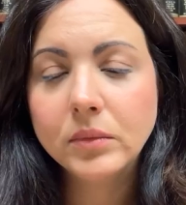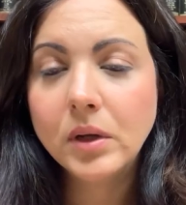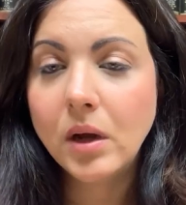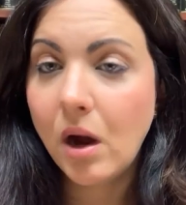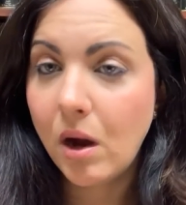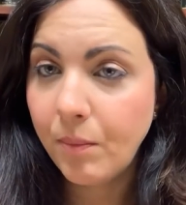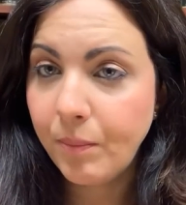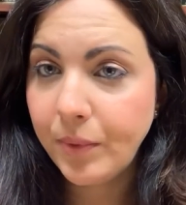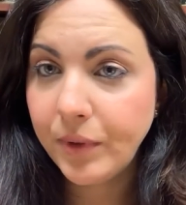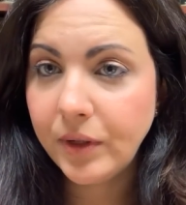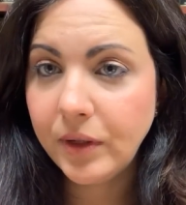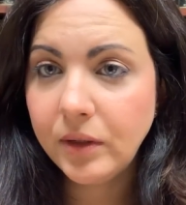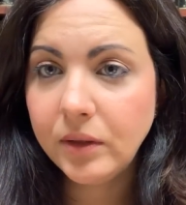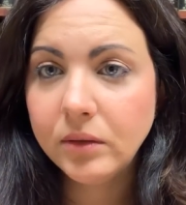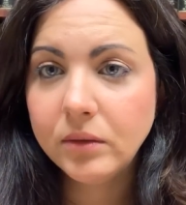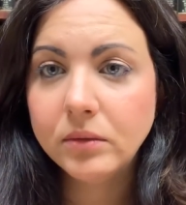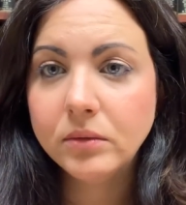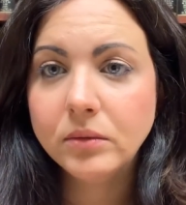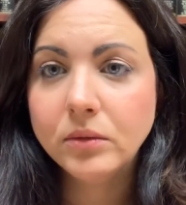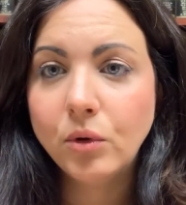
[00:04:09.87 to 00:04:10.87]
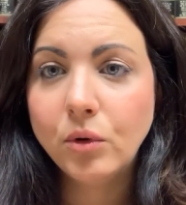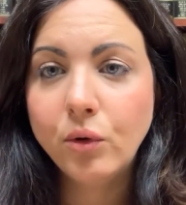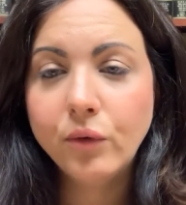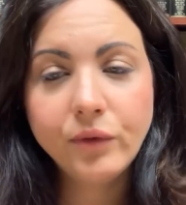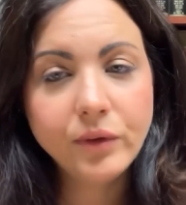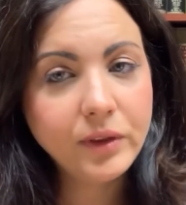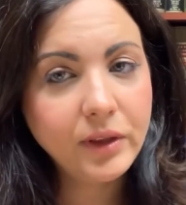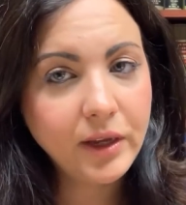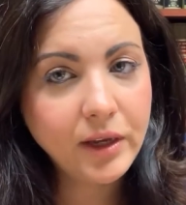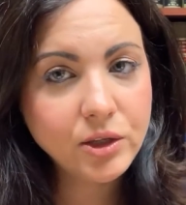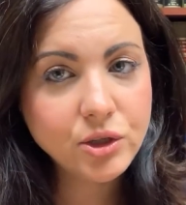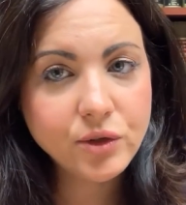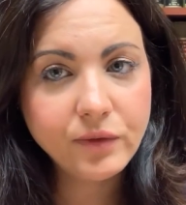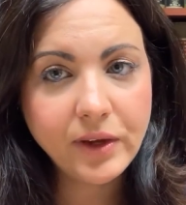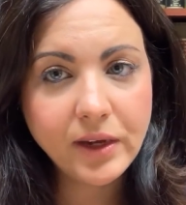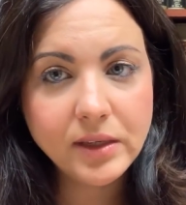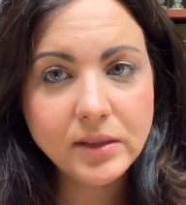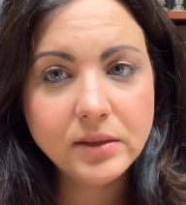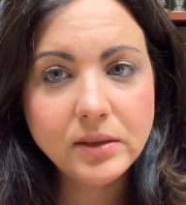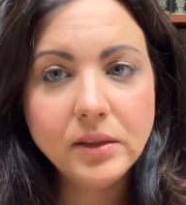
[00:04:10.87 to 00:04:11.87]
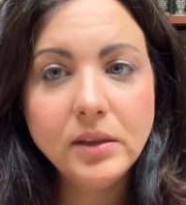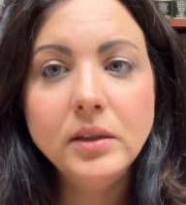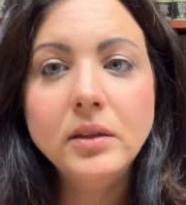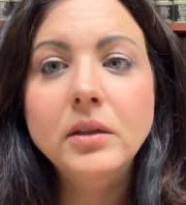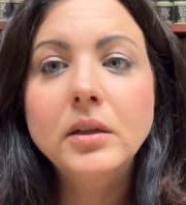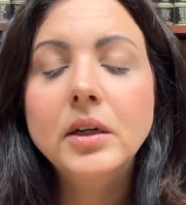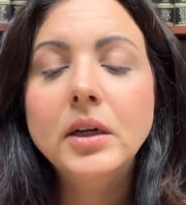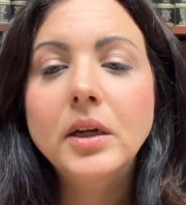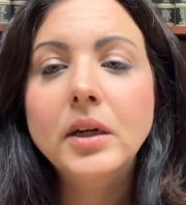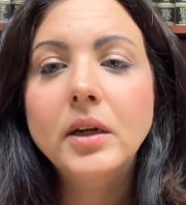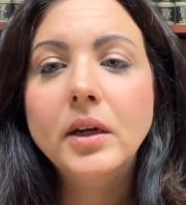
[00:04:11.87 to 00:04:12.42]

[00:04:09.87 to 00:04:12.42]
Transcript: competent, over the age of 18,